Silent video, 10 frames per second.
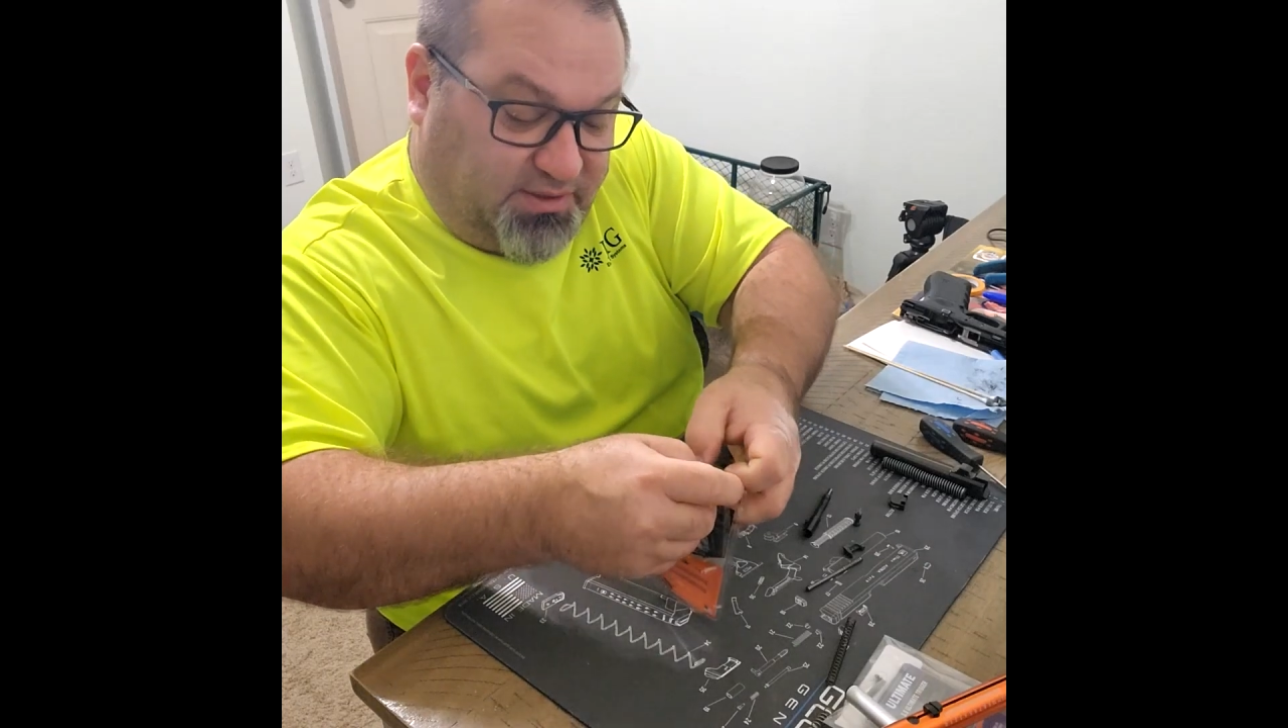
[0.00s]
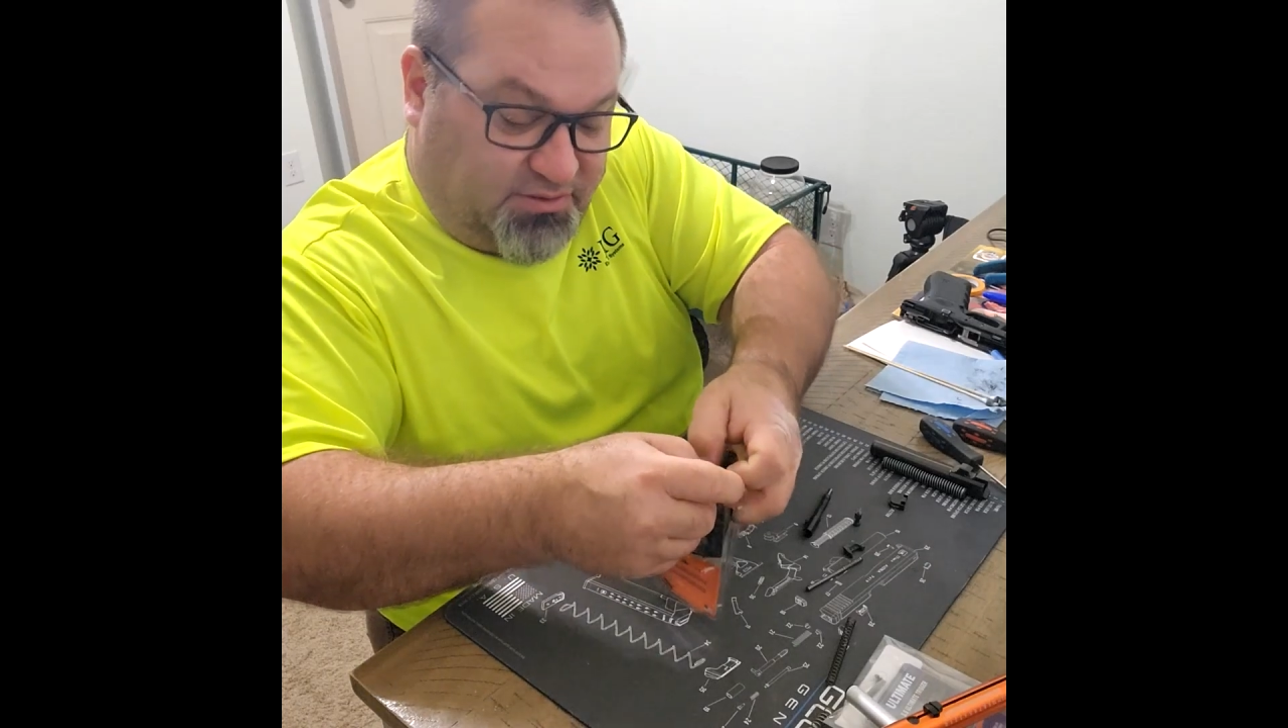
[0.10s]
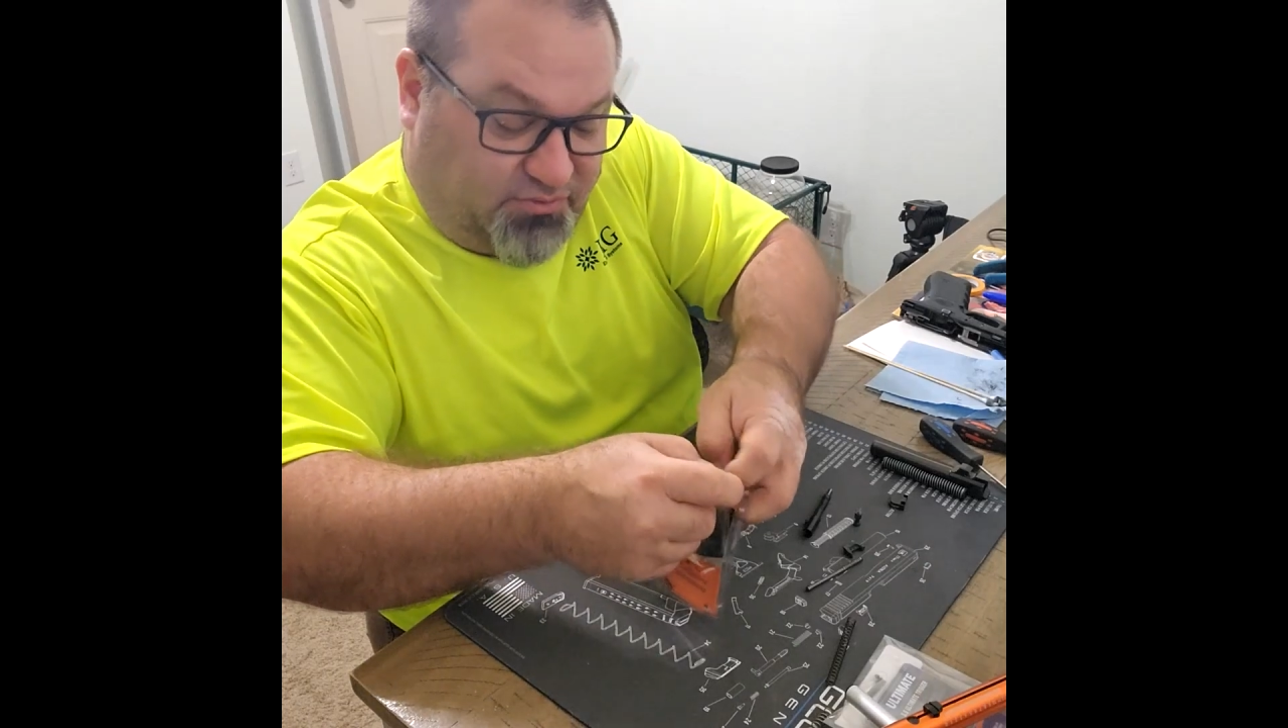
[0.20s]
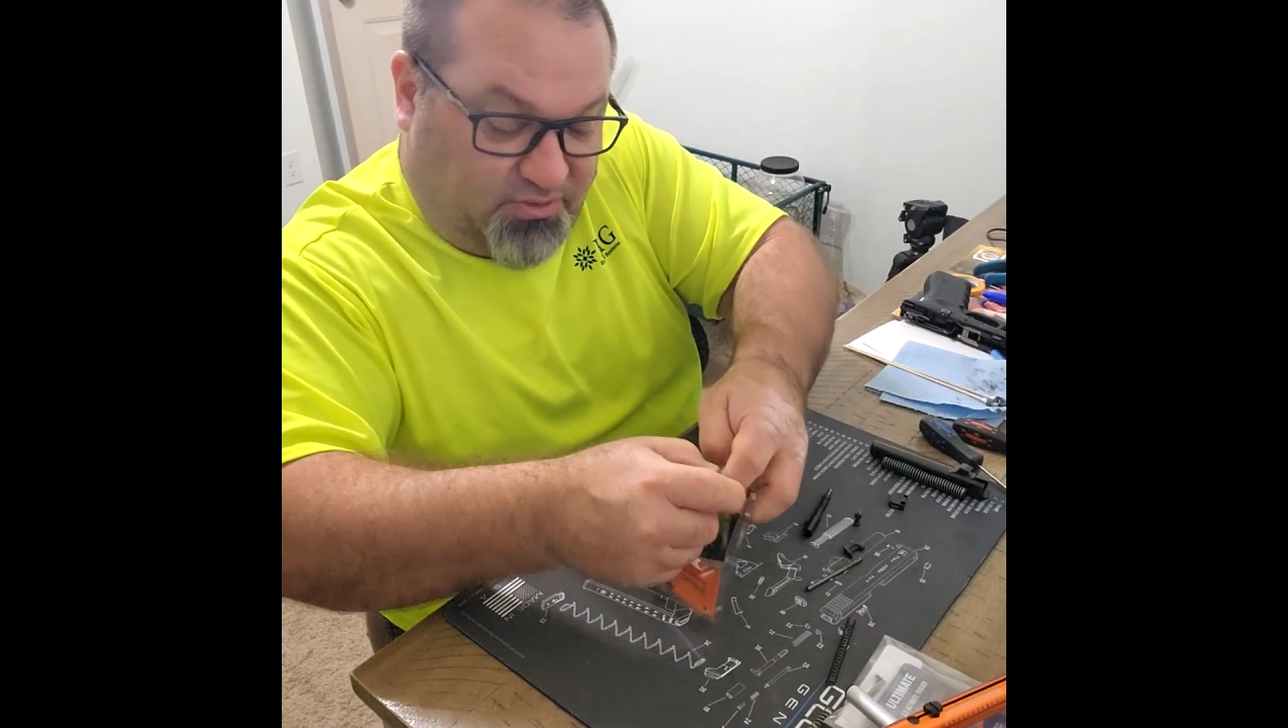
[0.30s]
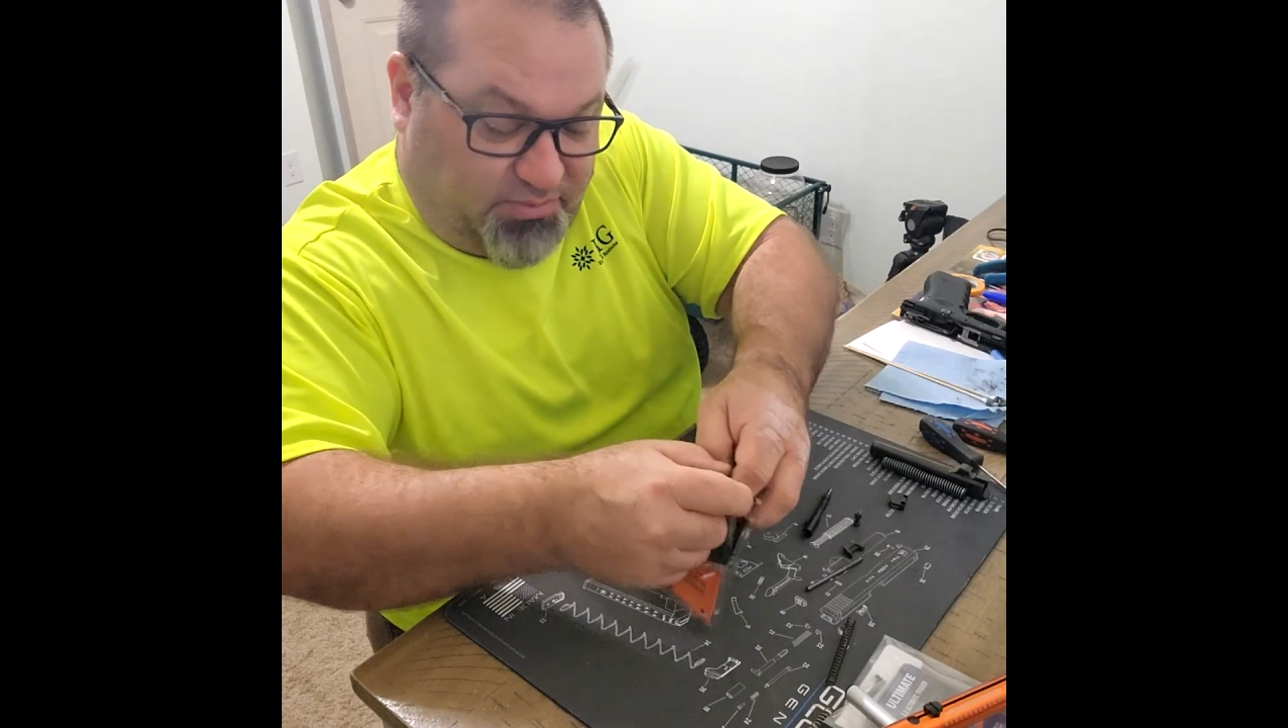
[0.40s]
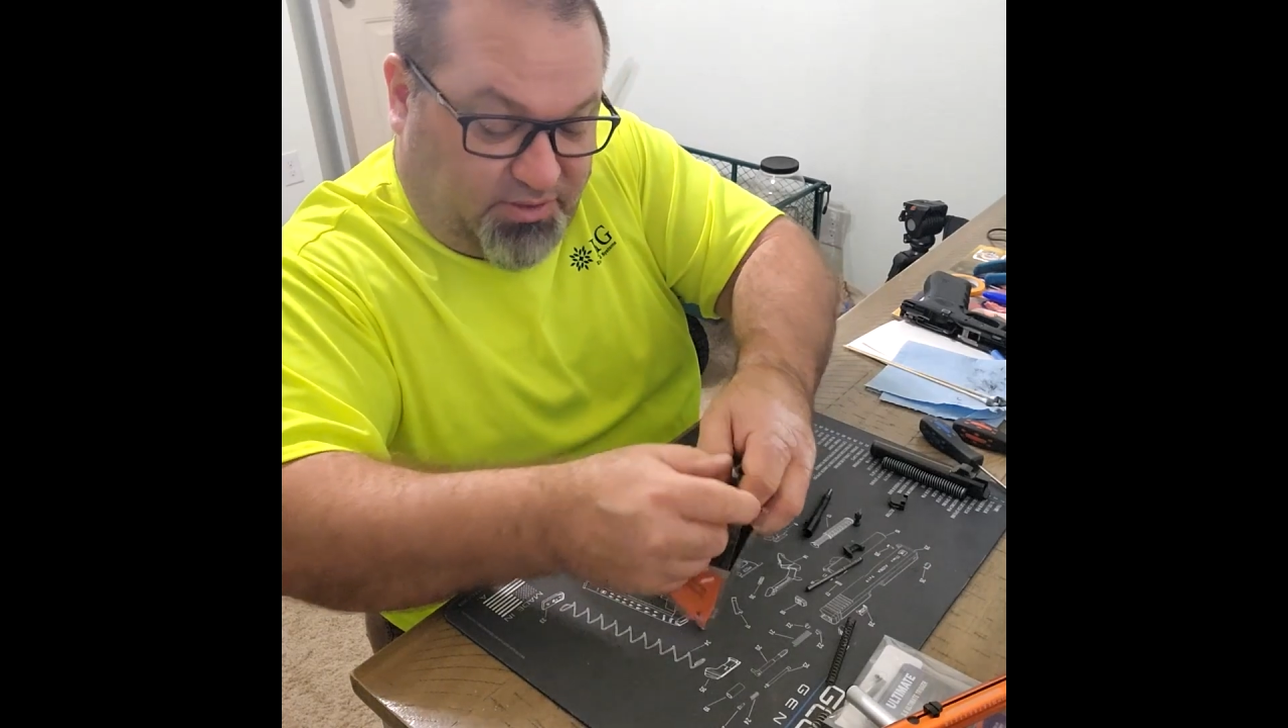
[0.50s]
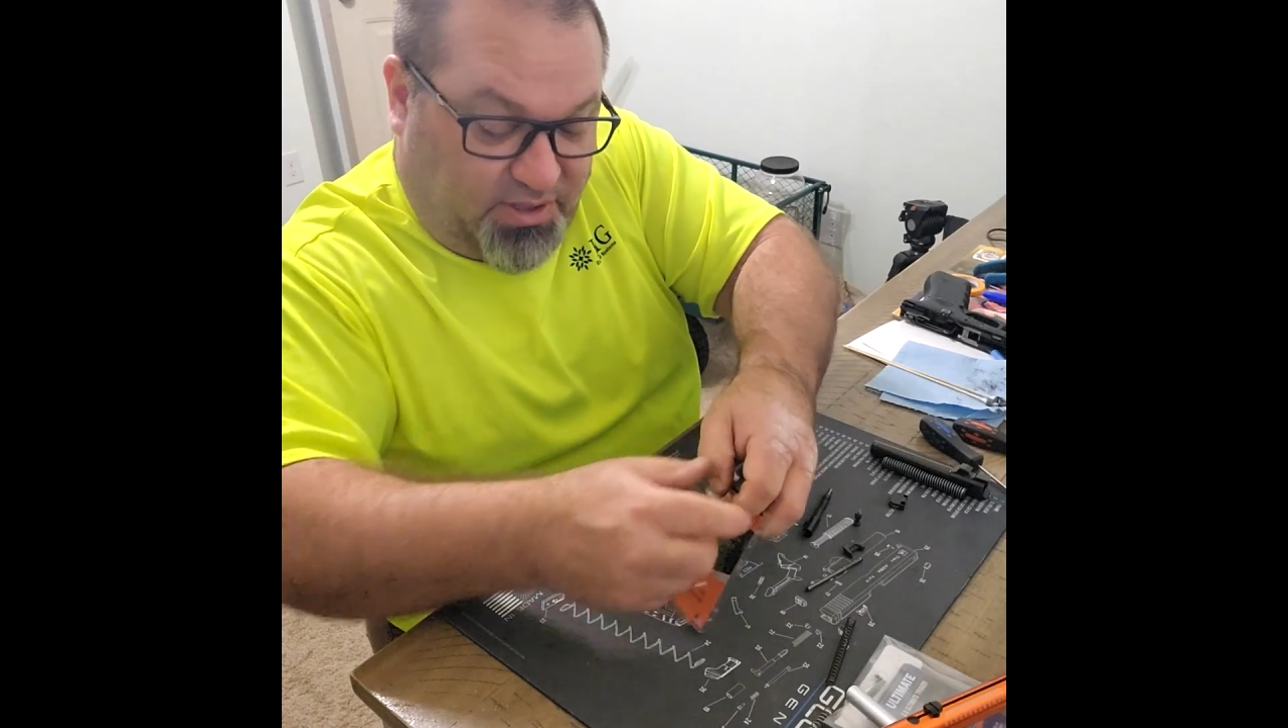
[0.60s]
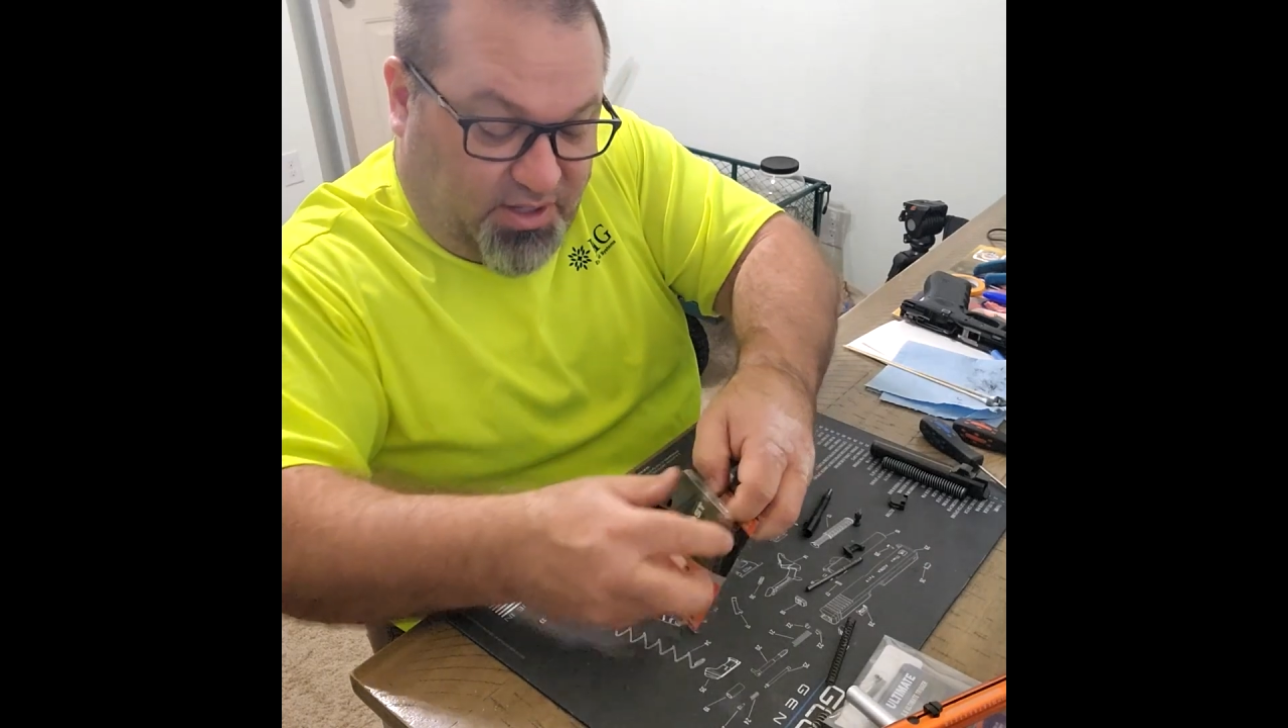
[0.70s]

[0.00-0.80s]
and stripping.